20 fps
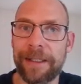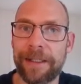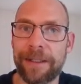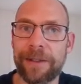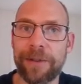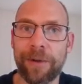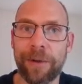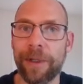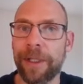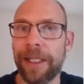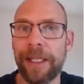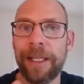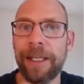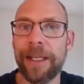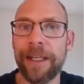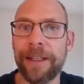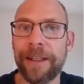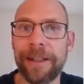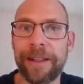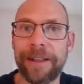So
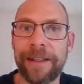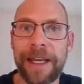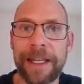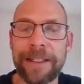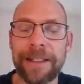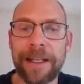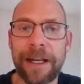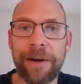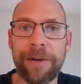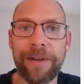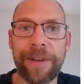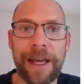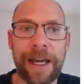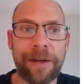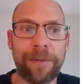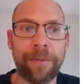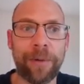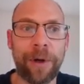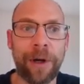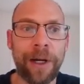that's how
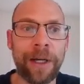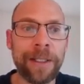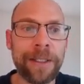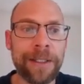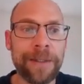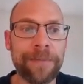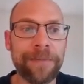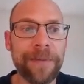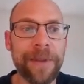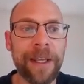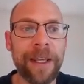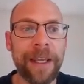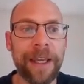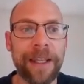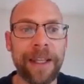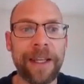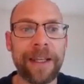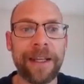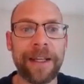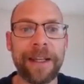that works.
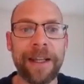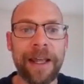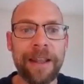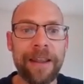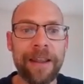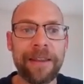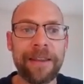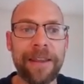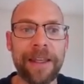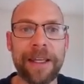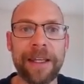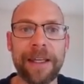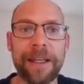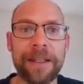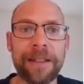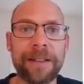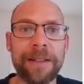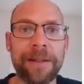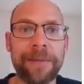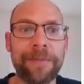And then another thing
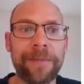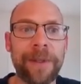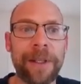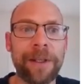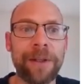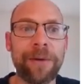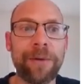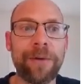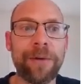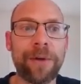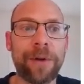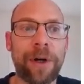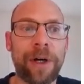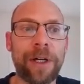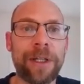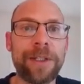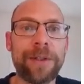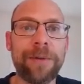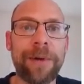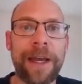is you could
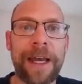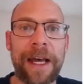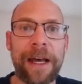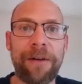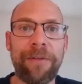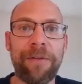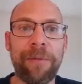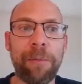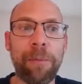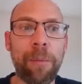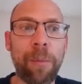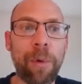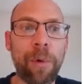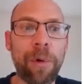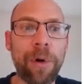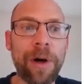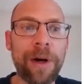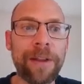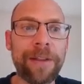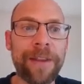also have
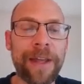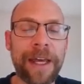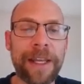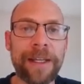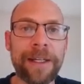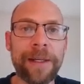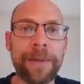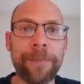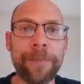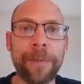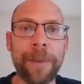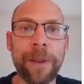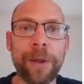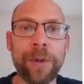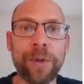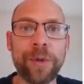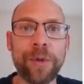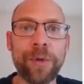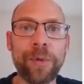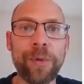more than
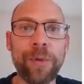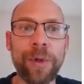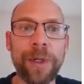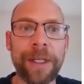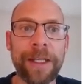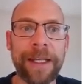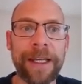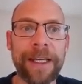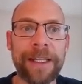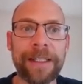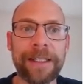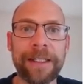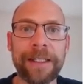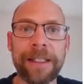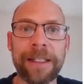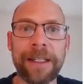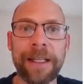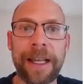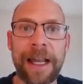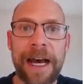two
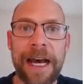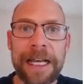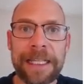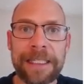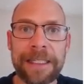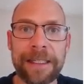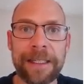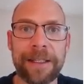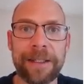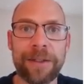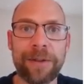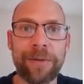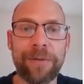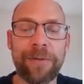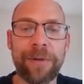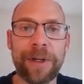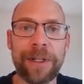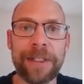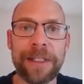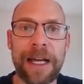latent classes. So
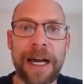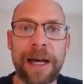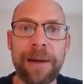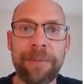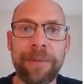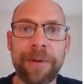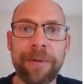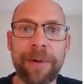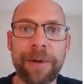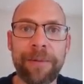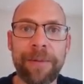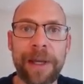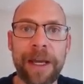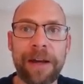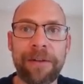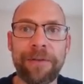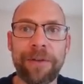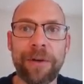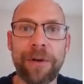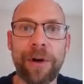for example, when we
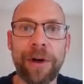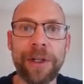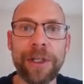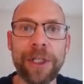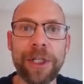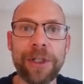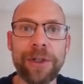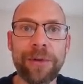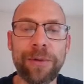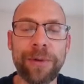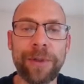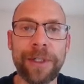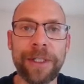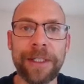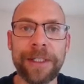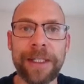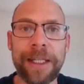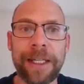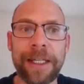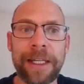have
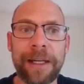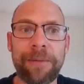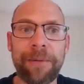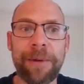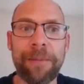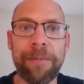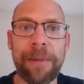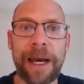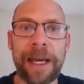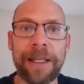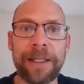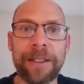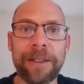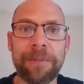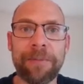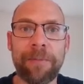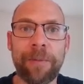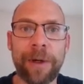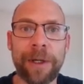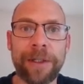longitudinal data, we might
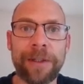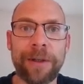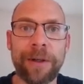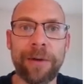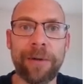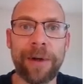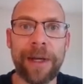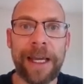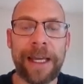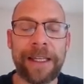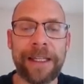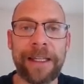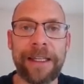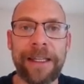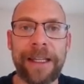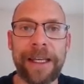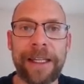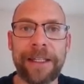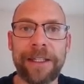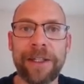want to look at a
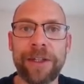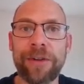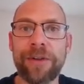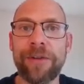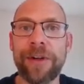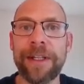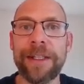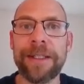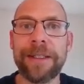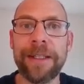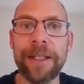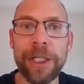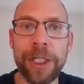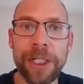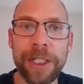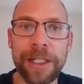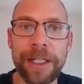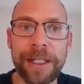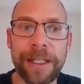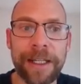latent
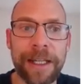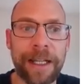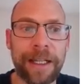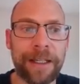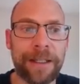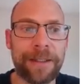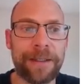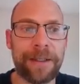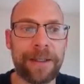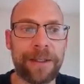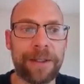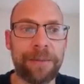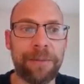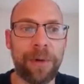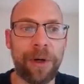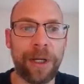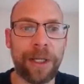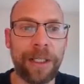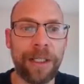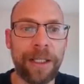transition analysis
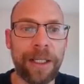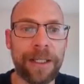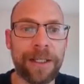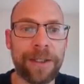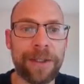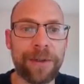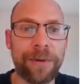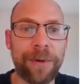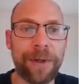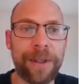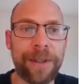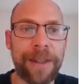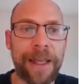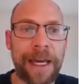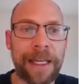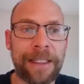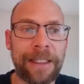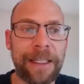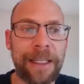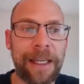model. And so in
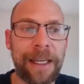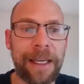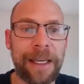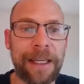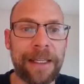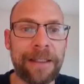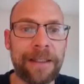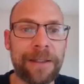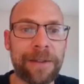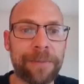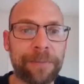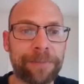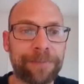that case,